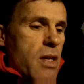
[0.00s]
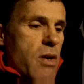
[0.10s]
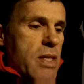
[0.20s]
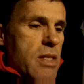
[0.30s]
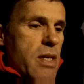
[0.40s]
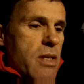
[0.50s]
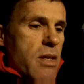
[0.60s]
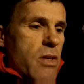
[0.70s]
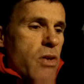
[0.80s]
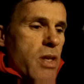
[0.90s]
And I deleted
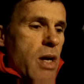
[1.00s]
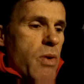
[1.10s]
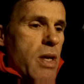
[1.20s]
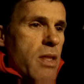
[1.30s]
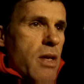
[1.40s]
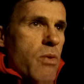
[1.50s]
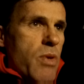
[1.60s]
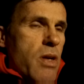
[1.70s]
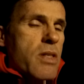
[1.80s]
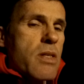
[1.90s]
it not knowing, and then I
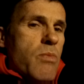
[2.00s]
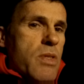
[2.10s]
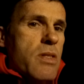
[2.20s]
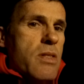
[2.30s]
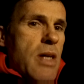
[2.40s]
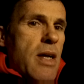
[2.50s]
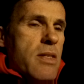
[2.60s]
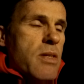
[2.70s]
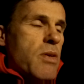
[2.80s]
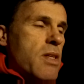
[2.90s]
realized it was done.
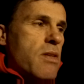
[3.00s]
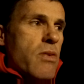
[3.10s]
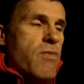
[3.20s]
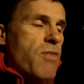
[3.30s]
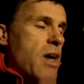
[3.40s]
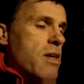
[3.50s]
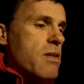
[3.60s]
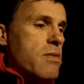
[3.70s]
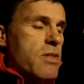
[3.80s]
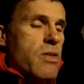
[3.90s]
So I thought, fuck,
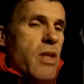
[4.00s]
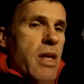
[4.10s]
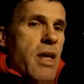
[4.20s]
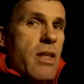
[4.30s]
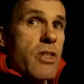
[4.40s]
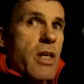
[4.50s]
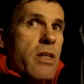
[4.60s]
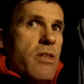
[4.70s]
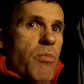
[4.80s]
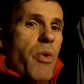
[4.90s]
it's too late now. The
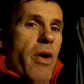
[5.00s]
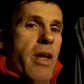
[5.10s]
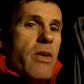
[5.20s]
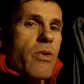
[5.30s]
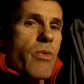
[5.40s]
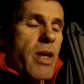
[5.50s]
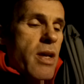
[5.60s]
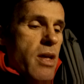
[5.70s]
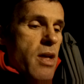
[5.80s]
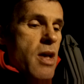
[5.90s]
chickens have paraded already.
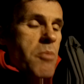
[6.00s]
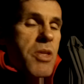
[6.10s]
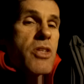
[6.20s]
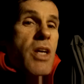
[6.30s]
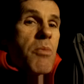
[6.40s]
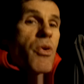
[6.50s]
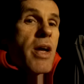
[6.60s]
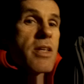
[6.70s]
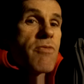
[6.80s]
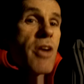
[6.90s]
But the chicken
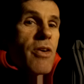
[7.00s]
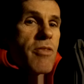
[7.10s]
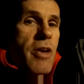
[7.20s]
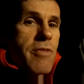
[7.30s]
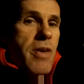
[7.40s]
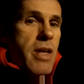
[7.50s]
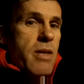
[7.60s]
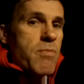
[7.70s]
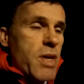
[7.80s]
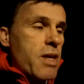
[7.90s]
parade is very, very funny.
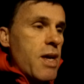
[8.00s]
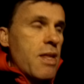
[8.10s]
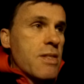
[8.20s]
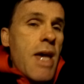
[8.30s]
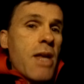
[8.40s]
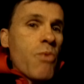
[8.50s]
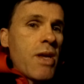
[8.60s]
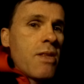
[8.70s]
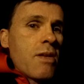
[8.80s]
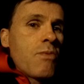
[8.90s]
Okay, that's Henry,
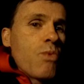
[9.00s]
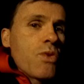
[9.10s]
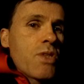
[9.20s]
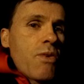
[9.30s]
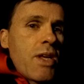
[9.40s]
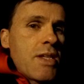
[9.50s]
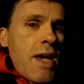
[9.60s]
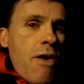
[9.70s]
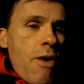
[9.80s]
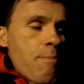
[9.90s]
the rooster, and his
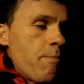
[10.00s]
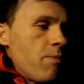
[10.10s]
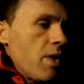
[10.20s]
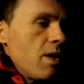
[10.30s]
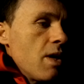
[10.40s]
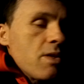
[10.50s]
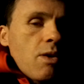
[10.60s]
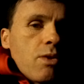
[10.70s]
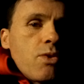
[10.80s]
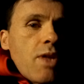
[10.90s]
harem. So
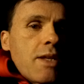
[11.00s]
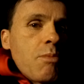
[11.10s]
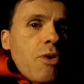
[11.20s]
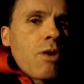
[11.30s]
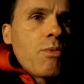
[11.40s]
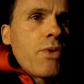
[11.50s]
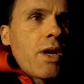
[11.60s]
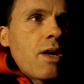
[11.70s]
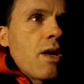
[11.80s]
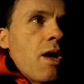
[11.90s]
I'll do that tomorrow morning.
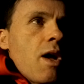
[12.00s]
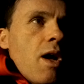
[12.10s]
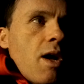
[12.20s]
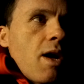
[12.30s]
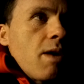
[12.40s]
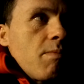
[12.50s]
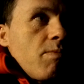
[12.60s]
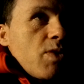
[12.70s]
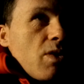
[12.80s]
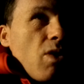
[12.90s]
Um,
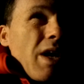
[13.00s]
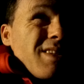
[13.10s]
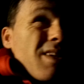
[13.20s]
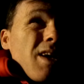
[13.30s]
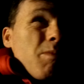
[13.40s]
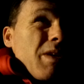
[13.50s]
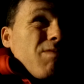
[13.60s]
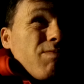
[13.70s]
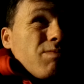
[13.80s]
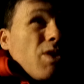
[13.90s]
tonight's going to be
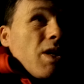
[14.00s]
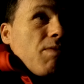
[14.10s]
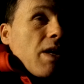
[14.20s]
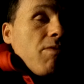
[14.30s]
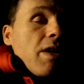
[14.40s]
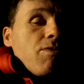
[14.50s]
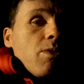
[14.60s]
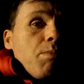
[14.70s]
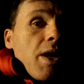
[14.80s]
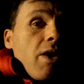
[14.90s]
kind of
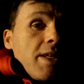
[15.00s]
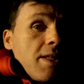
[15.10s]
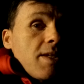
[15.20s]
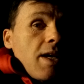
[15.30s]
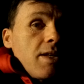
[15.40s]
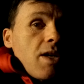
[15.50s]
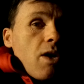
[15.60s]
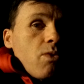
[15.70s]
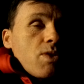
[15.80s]
uneventful, but I did see a doe.